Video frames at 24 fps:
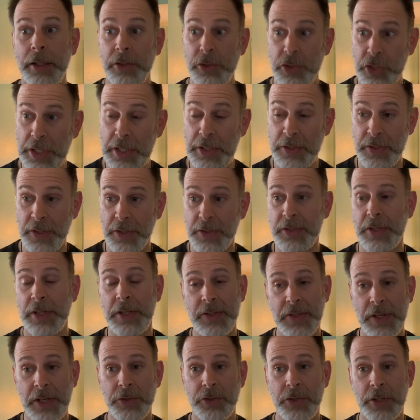And Jesus
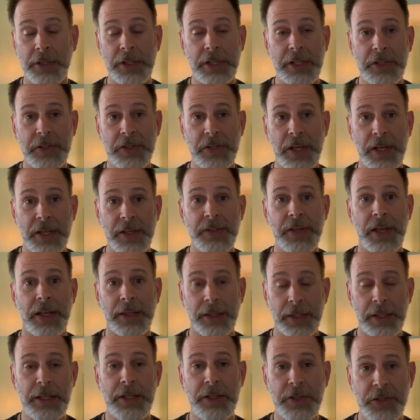essentially says,
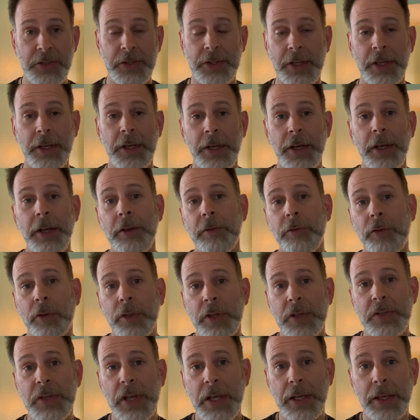at least for
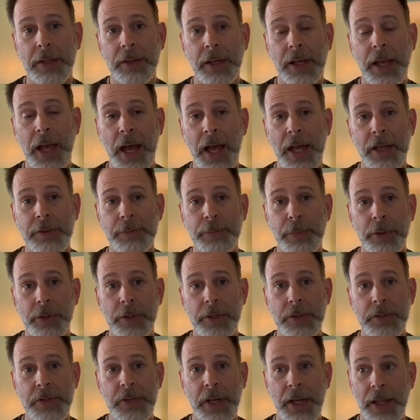the sake of the
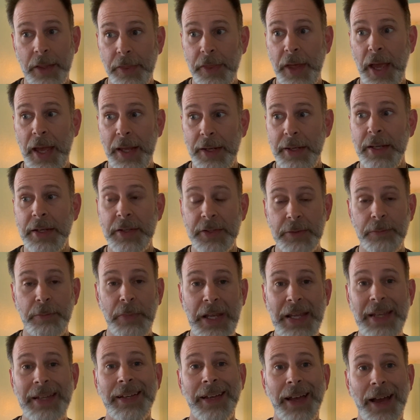Gospels, that is
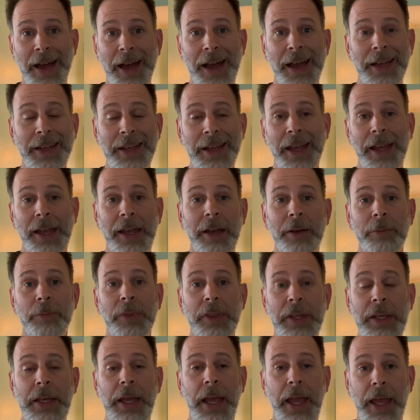me. I am
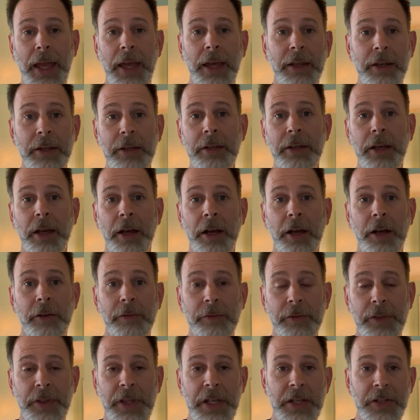the end
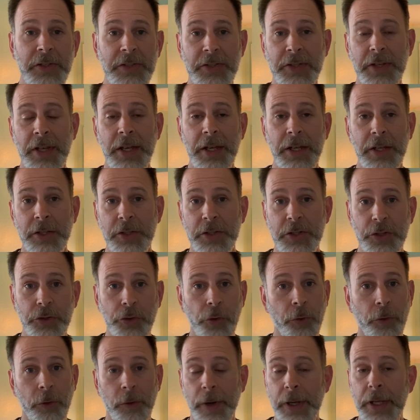of this
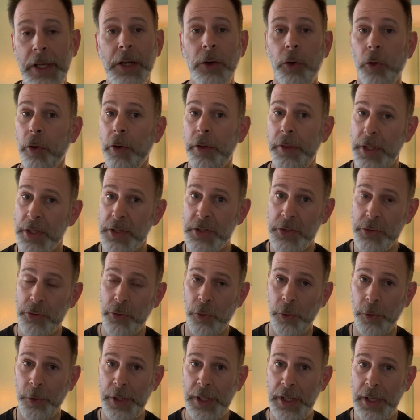story or the
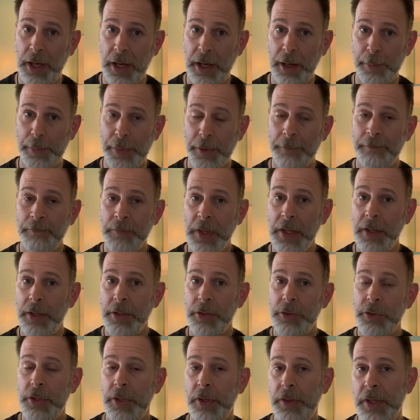story up
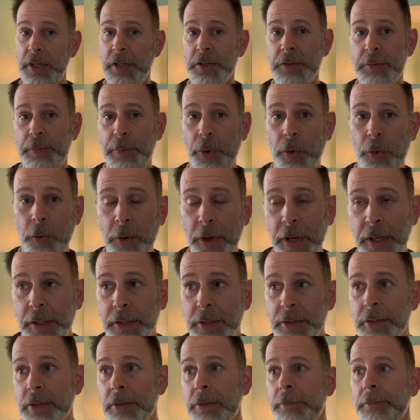to this
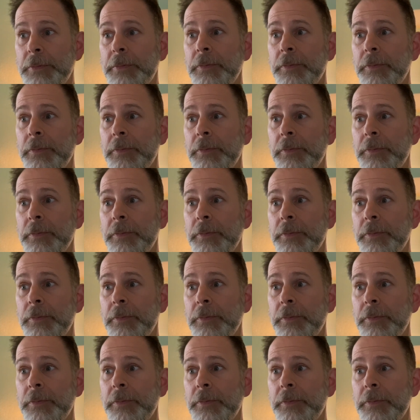point.